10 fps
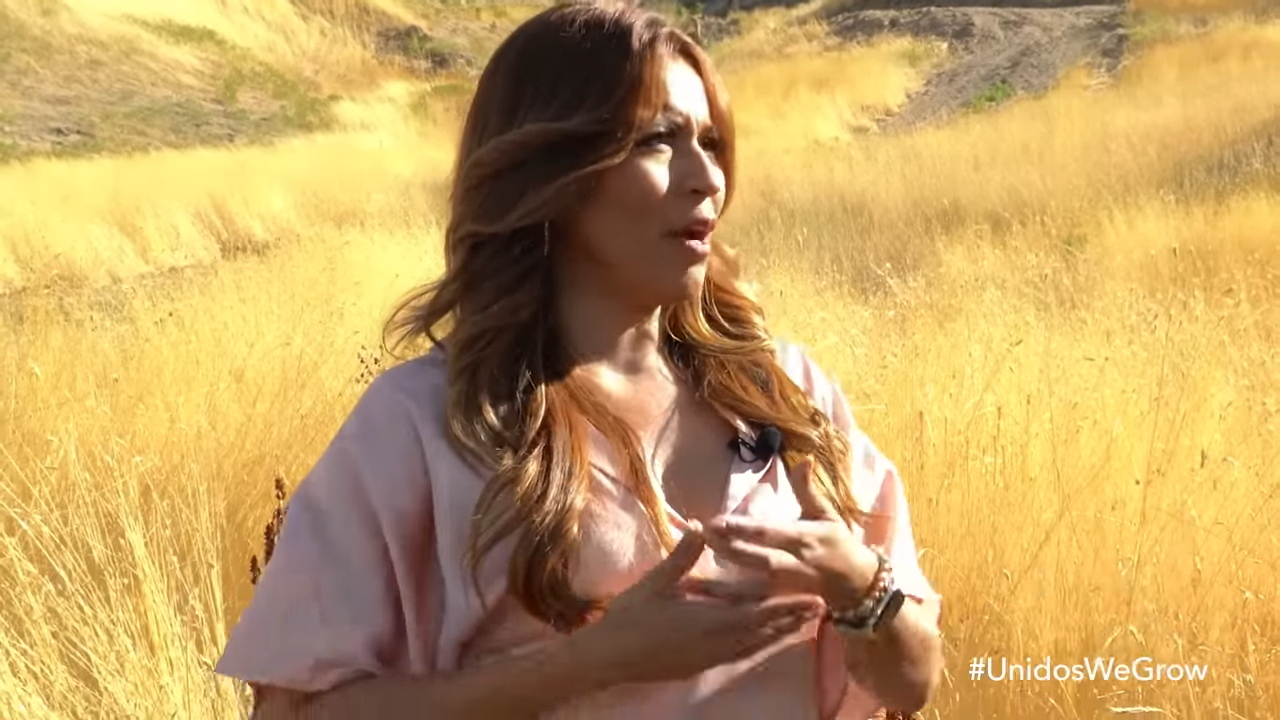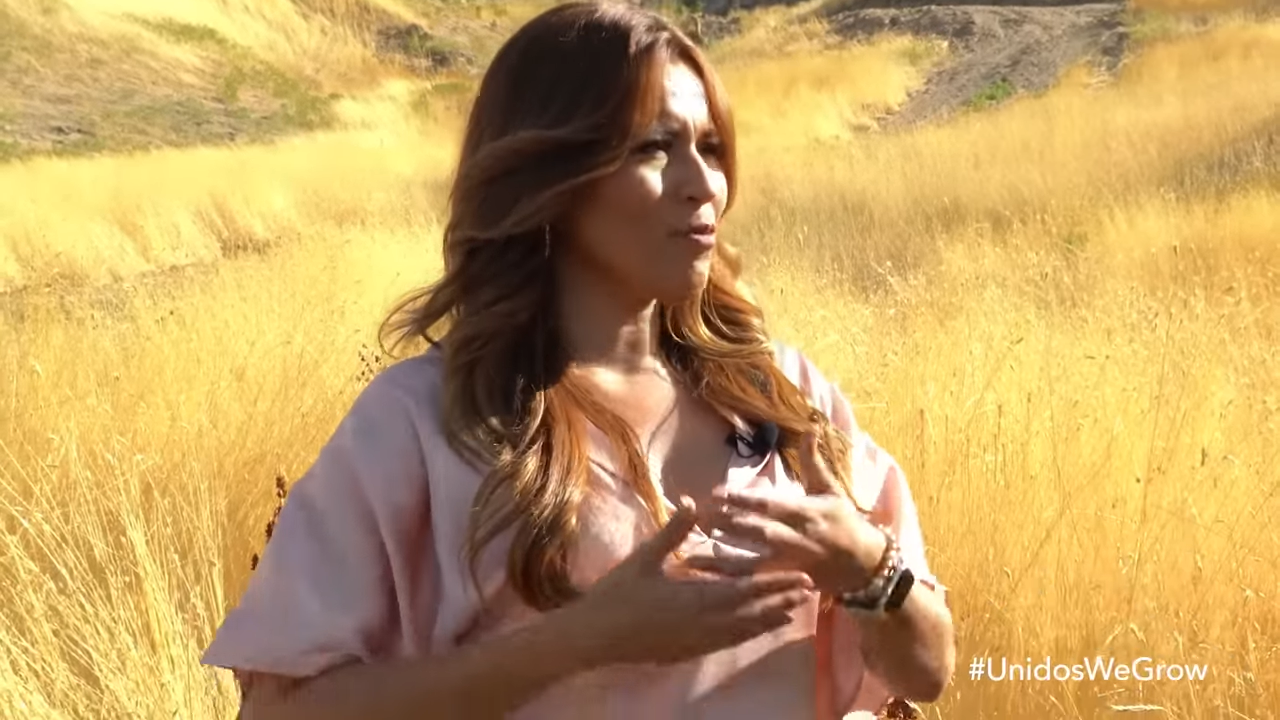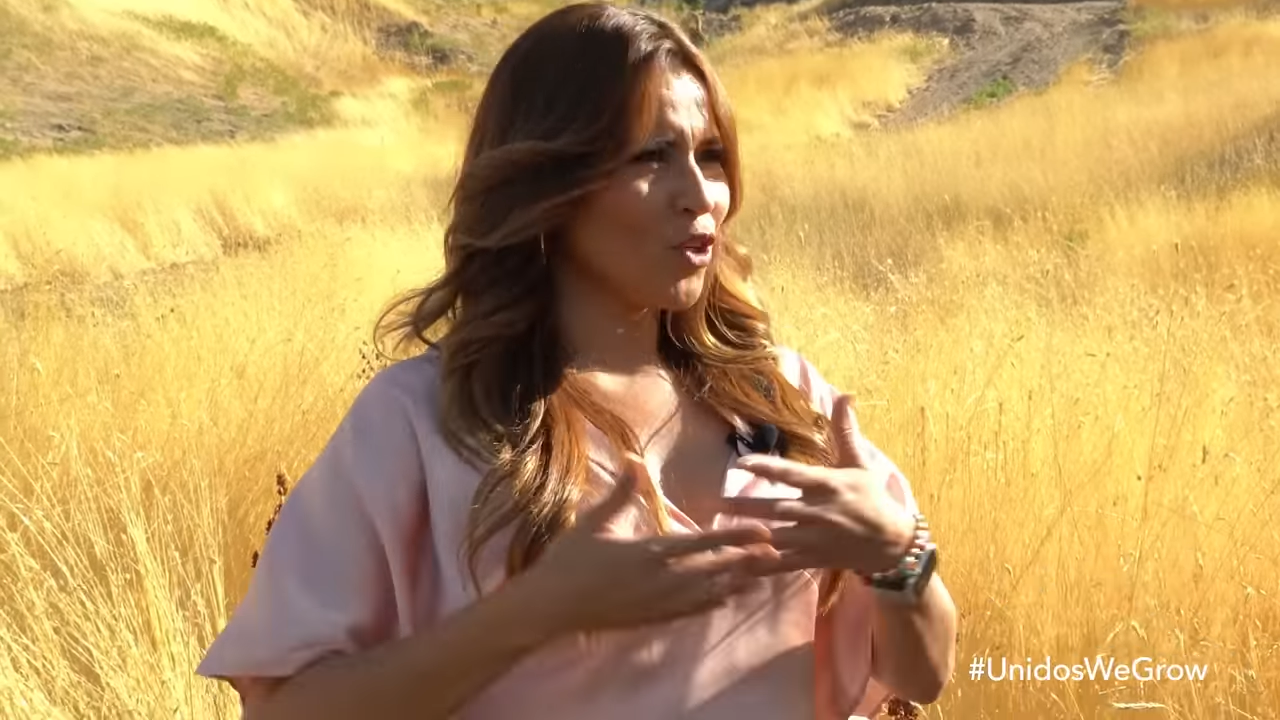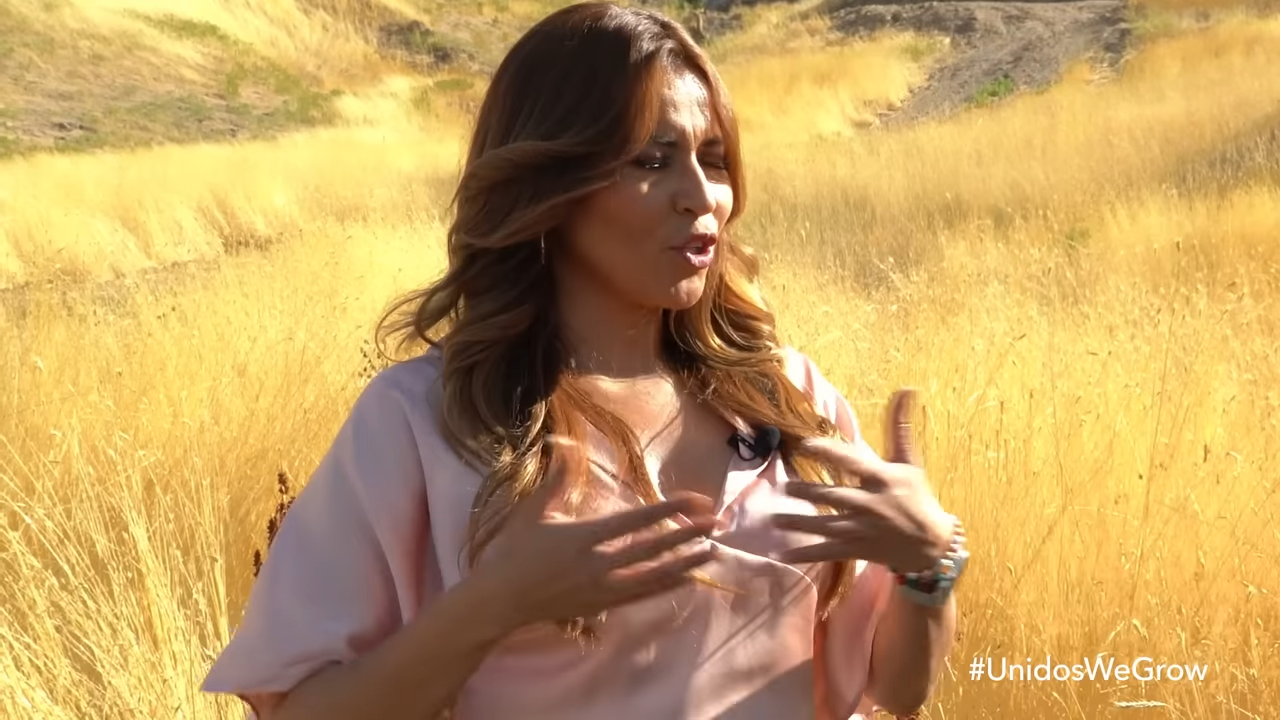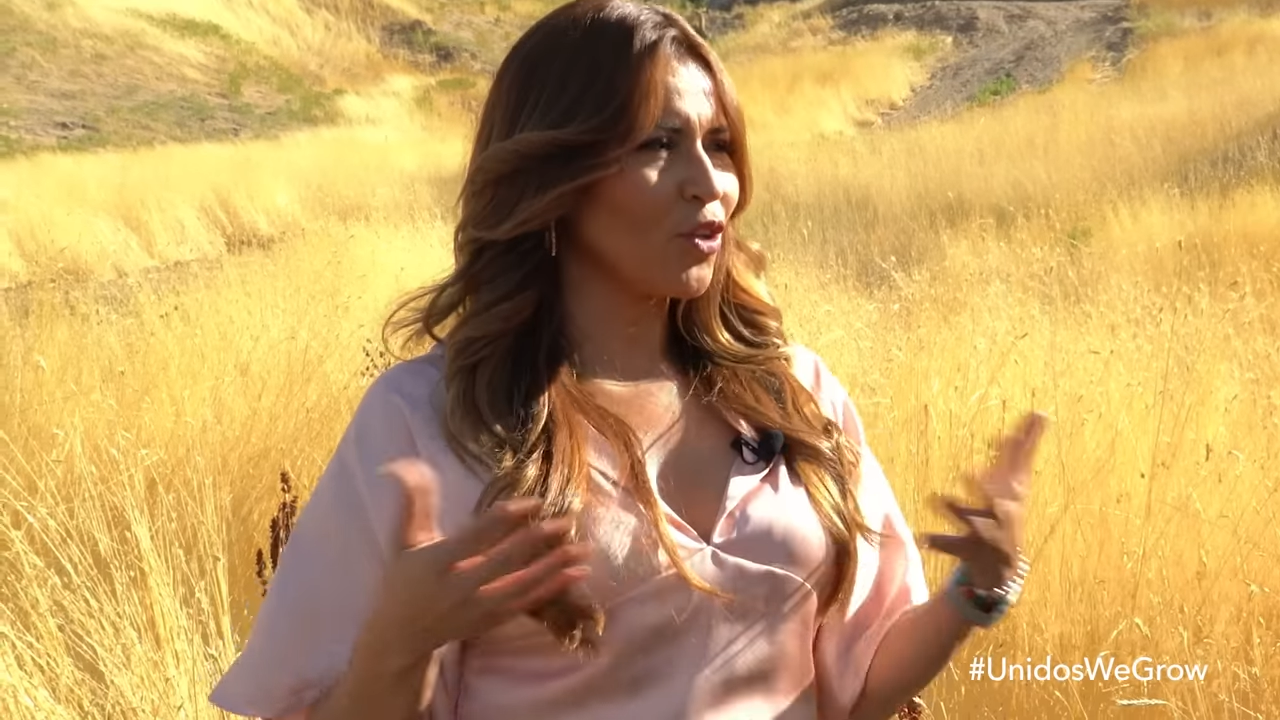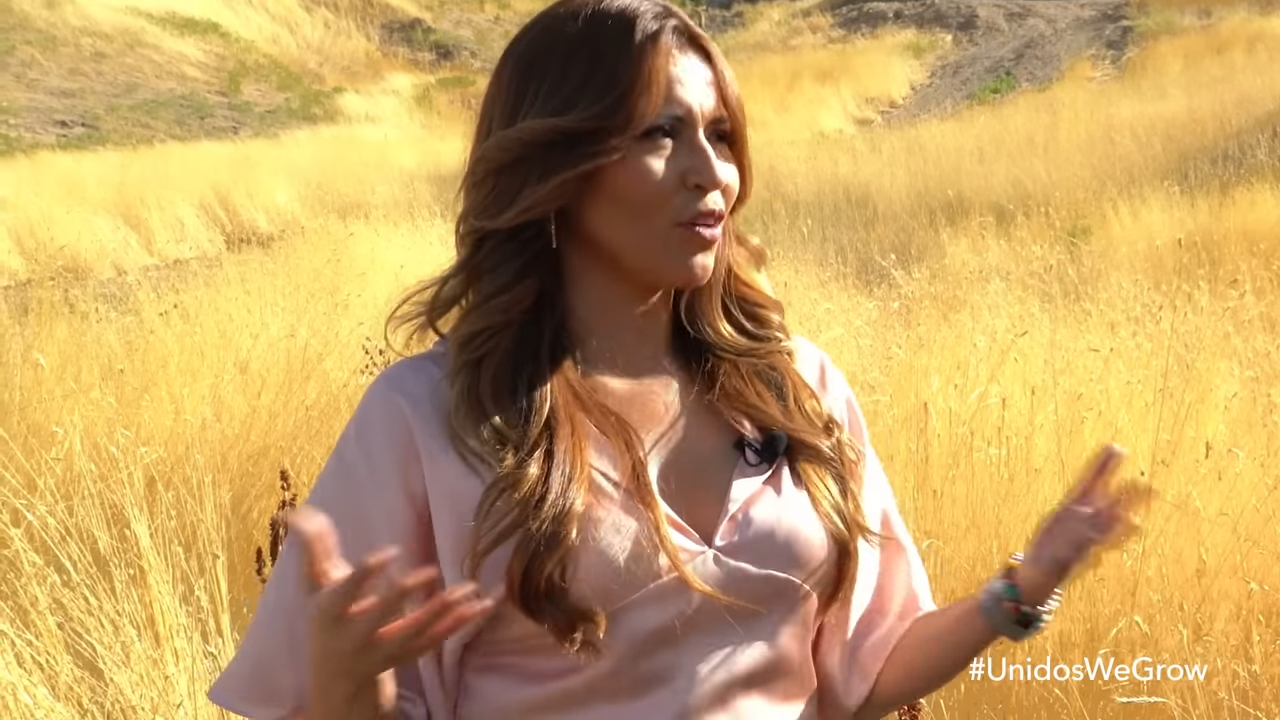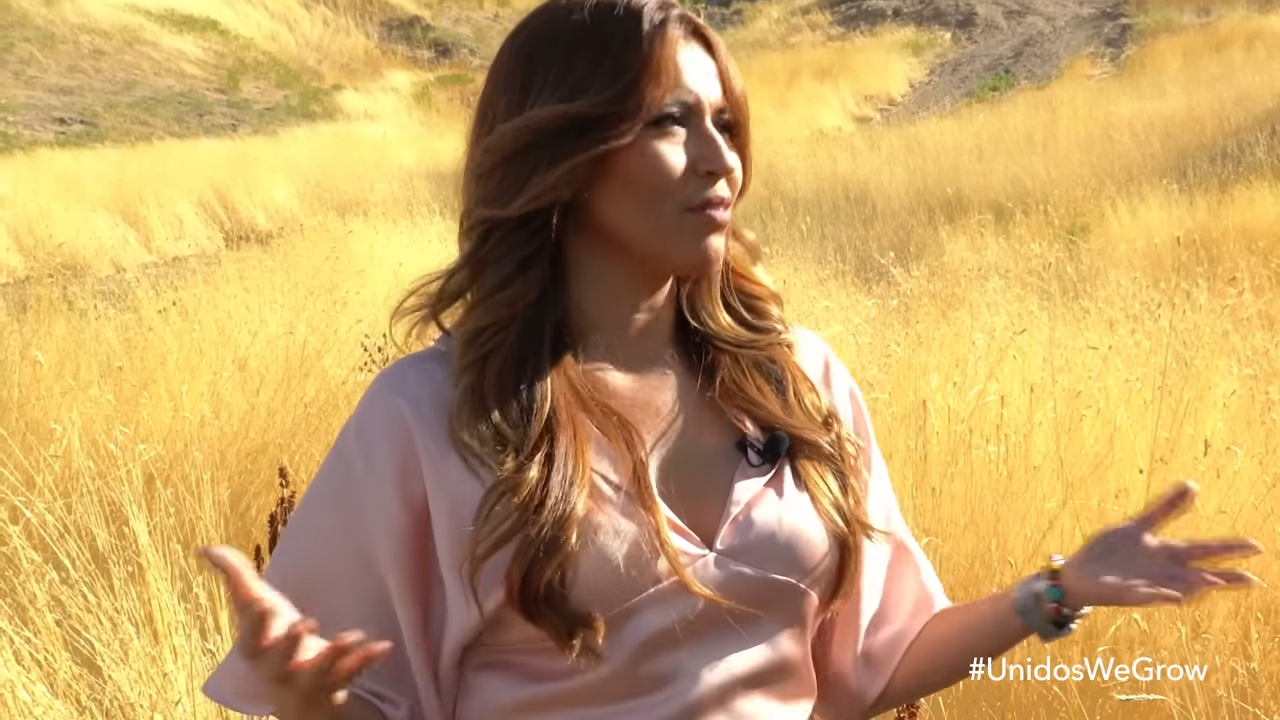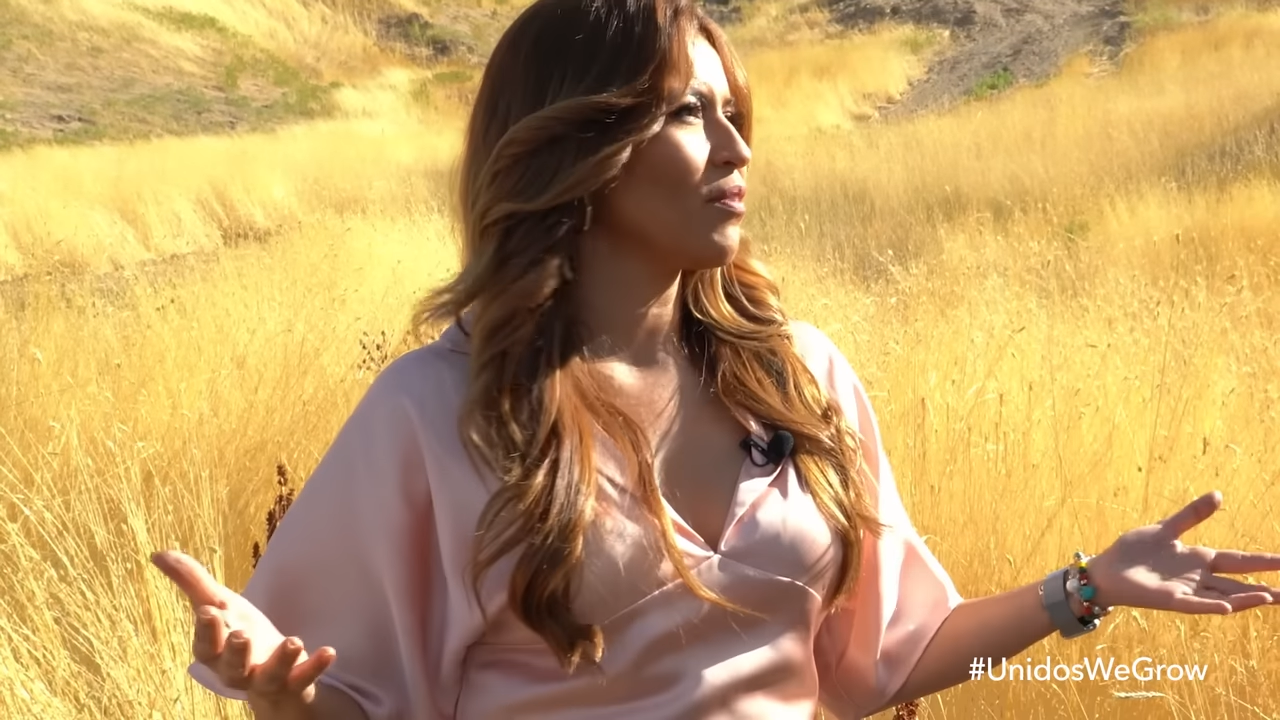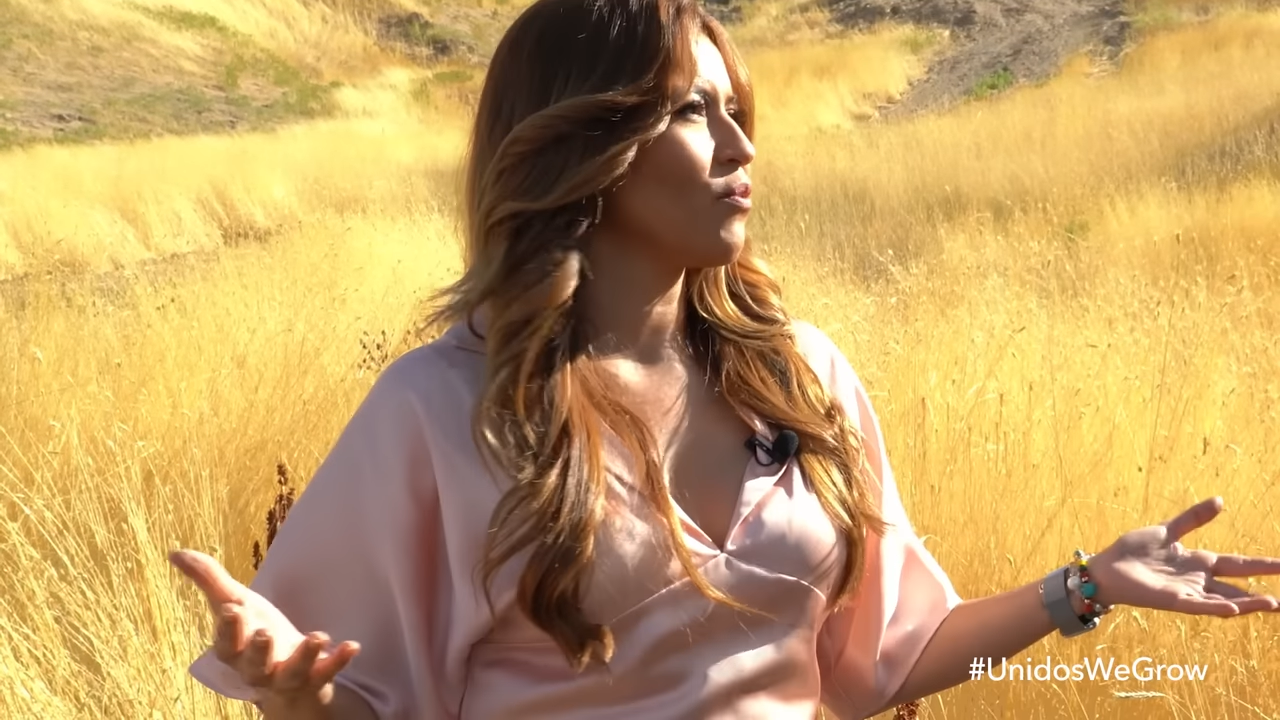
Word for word: I'm sure you're